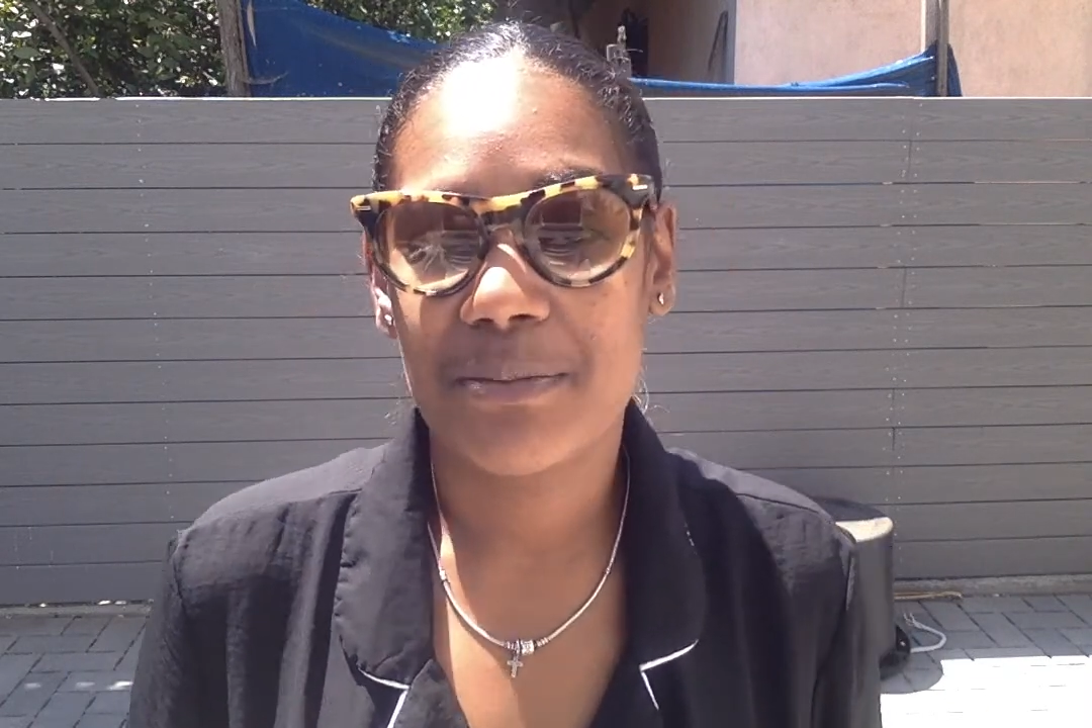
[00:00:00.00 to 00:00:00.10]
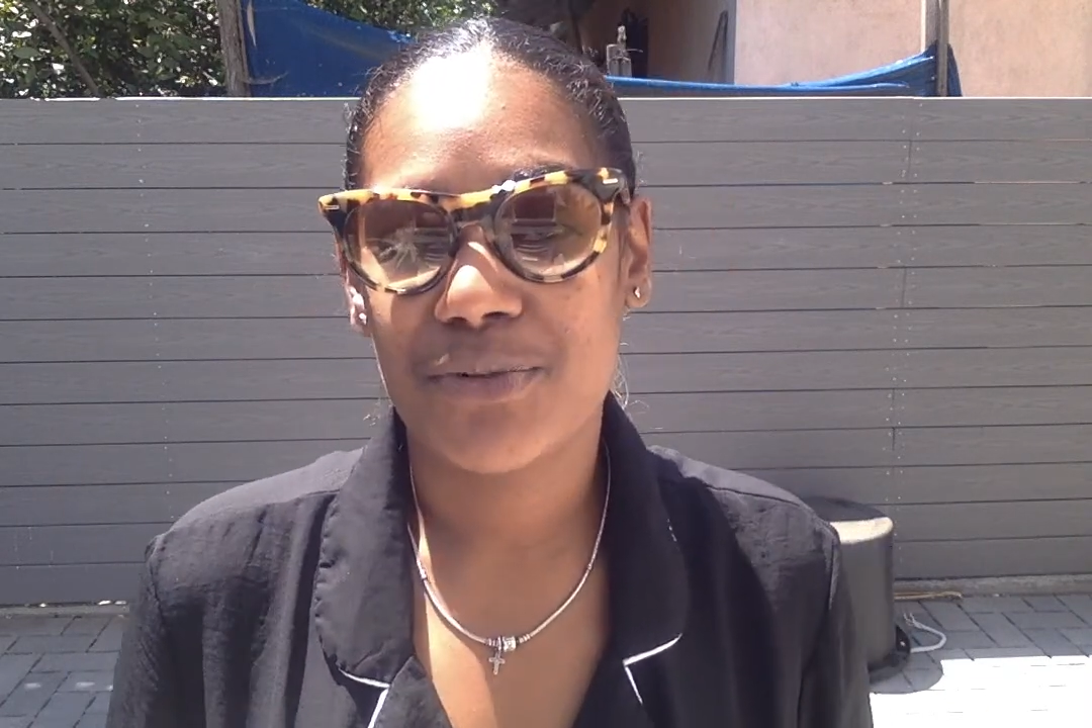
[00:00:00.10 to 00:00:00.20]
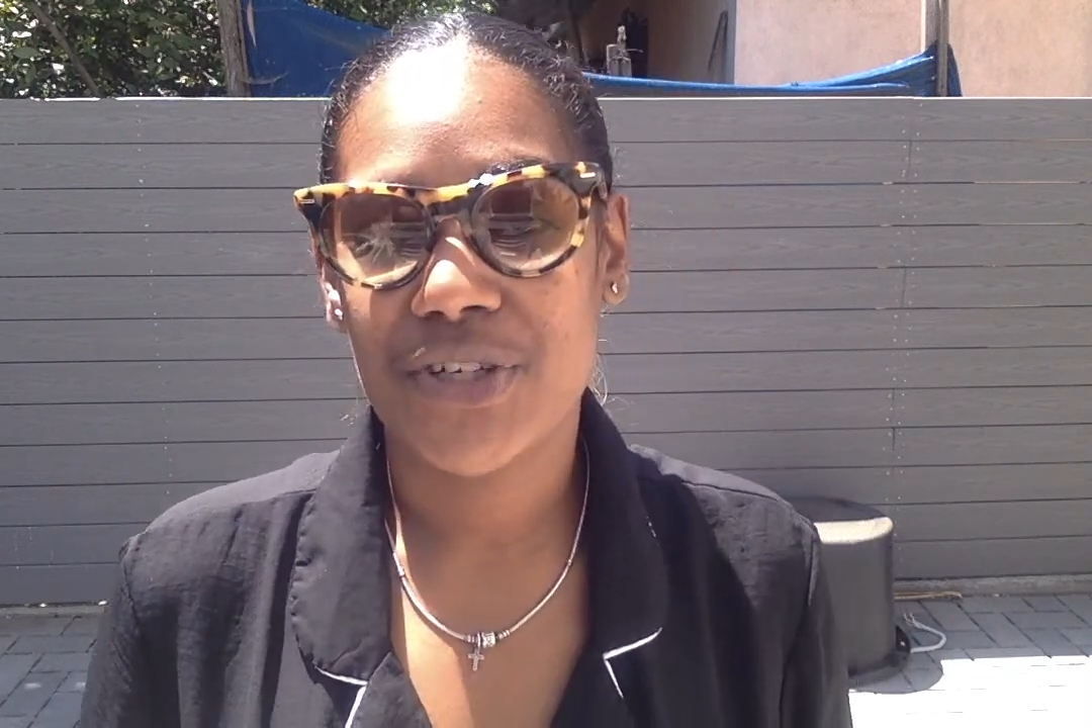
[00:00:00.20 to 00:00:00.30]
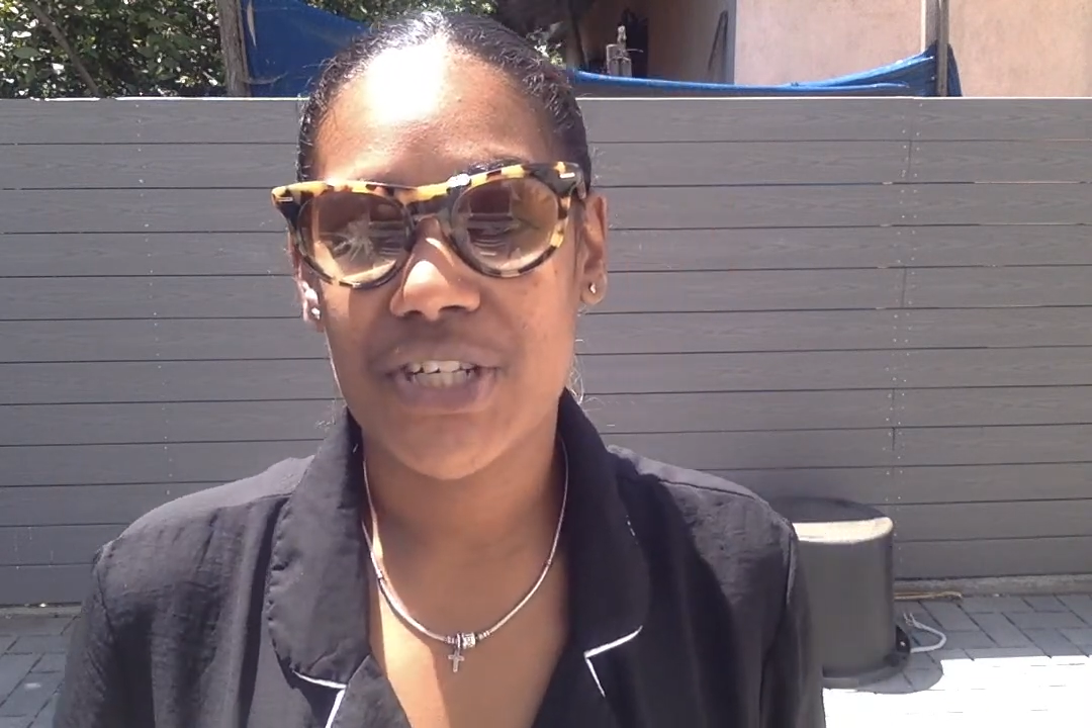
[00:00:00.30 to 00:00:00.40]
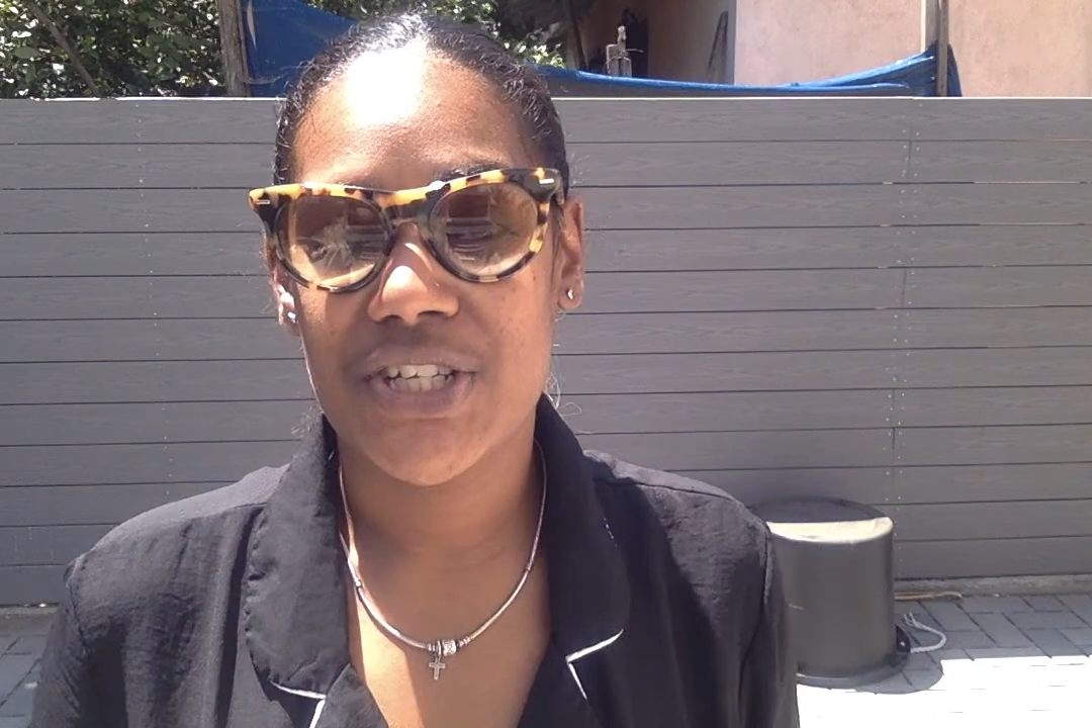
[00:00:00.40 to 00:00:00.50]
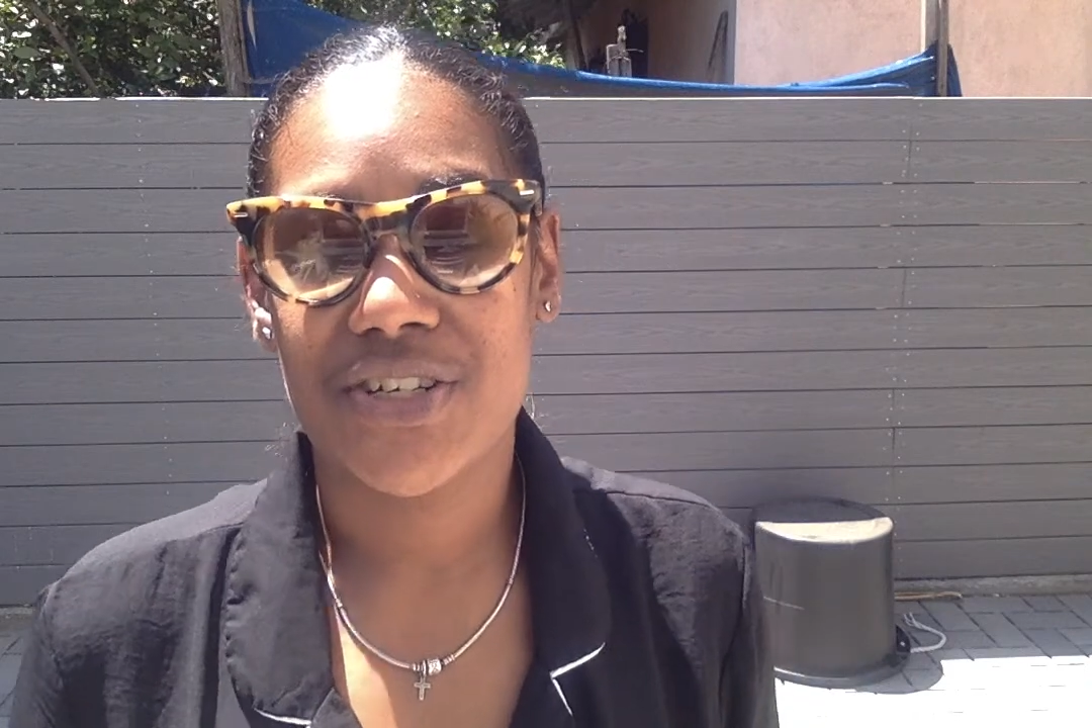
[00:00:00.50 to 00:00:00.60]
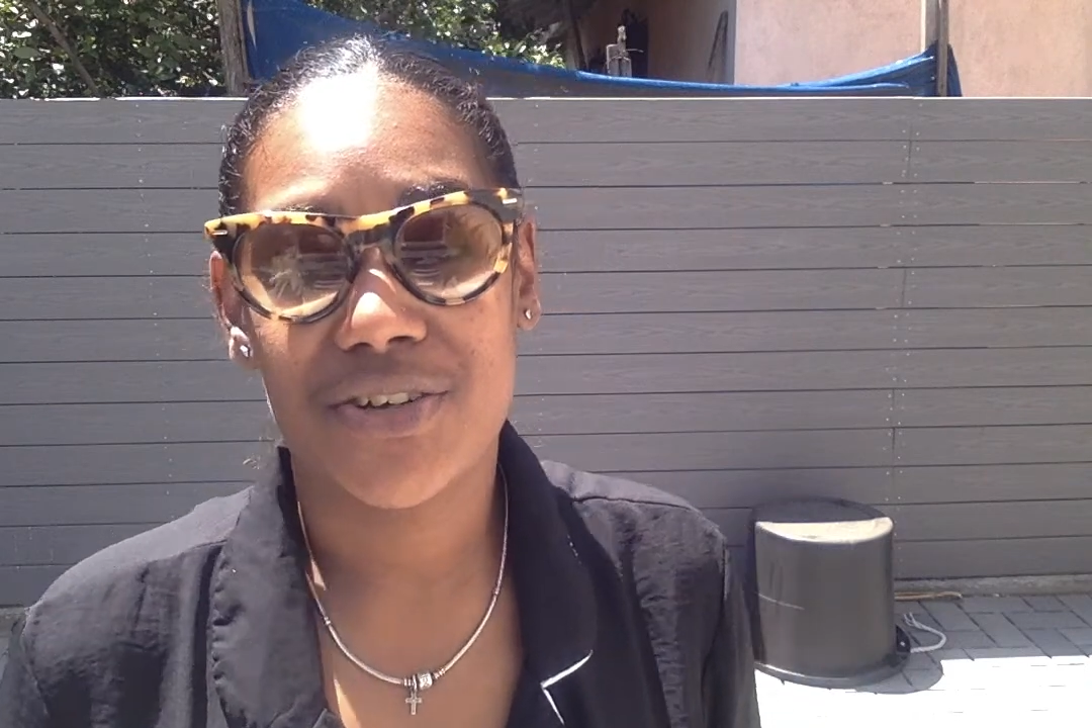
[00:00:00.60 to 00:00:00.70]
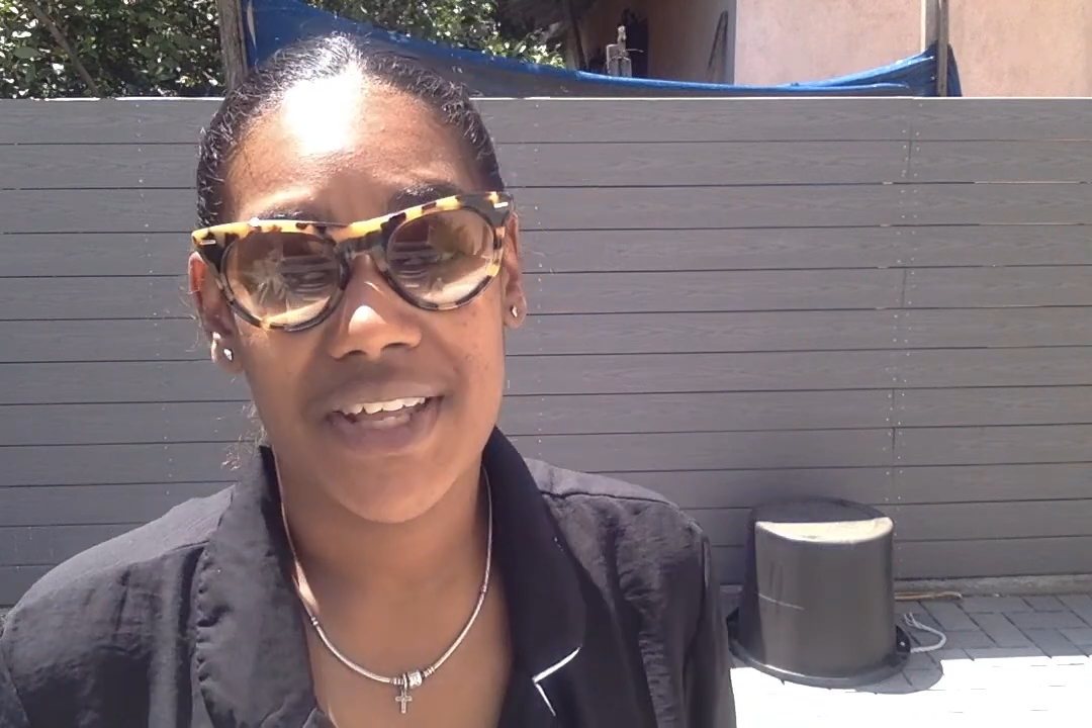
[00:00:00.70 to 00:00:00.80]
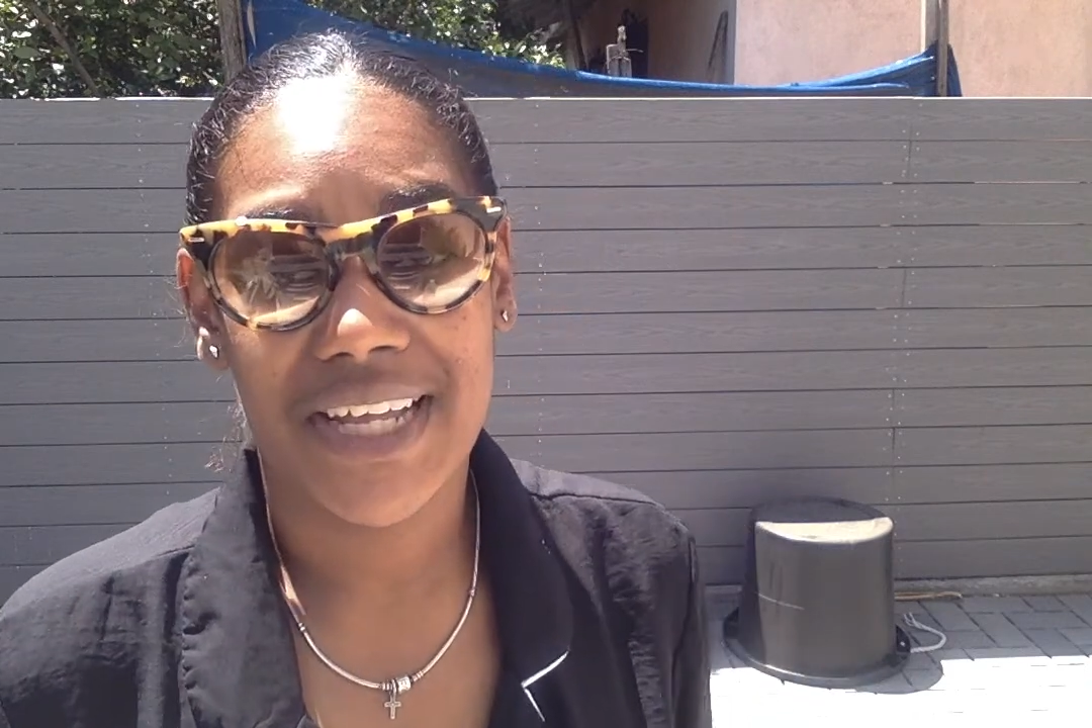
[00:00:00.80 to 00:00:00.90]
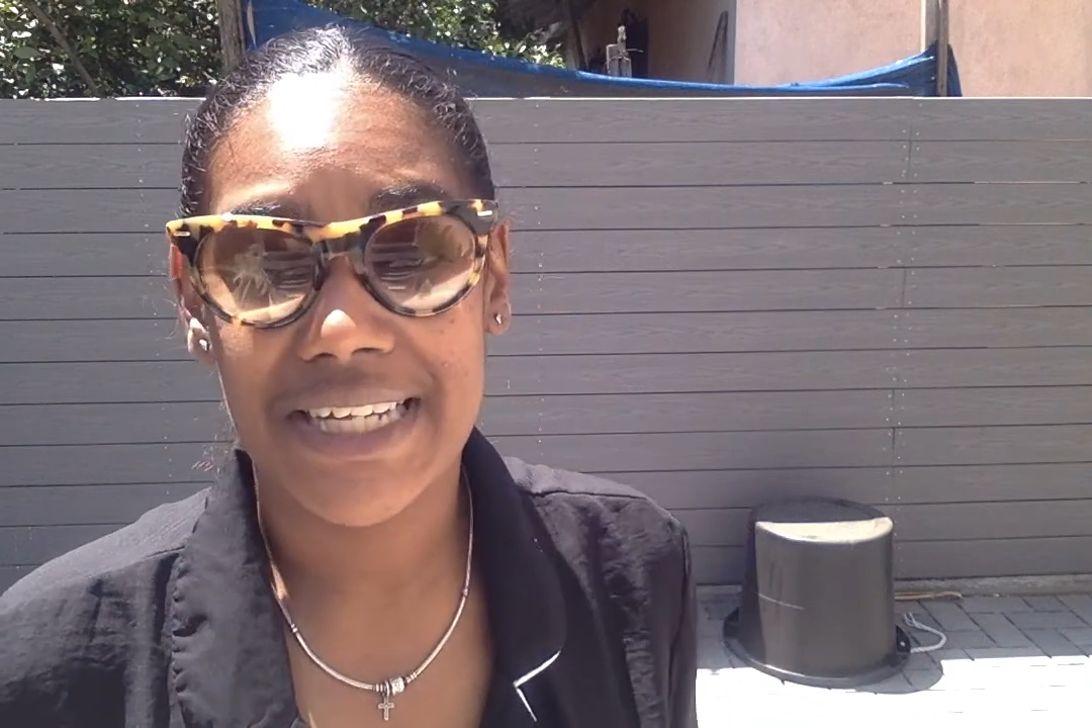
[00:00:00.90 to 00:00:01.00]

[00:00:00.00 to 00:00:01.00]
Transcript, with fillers: important to know that